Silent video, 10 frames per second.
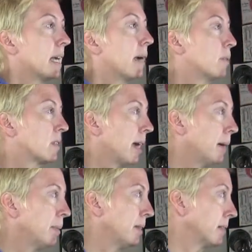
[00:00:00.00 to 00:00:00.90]
And what's
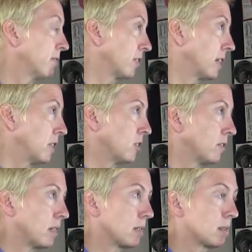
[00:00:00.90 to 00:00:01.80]
happening for each
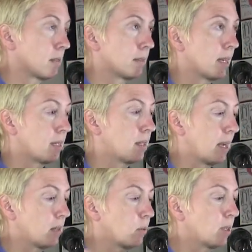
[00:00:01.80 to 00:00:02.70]
of us is
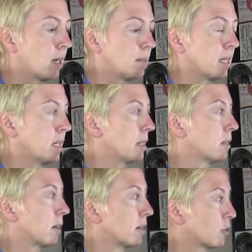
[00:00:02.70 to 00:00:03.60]
as we're coming
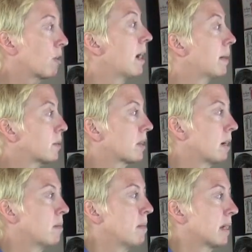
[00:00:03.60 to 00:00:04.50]
here, our tribes are
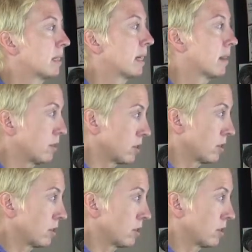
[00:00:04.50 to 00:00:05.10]
coming back together.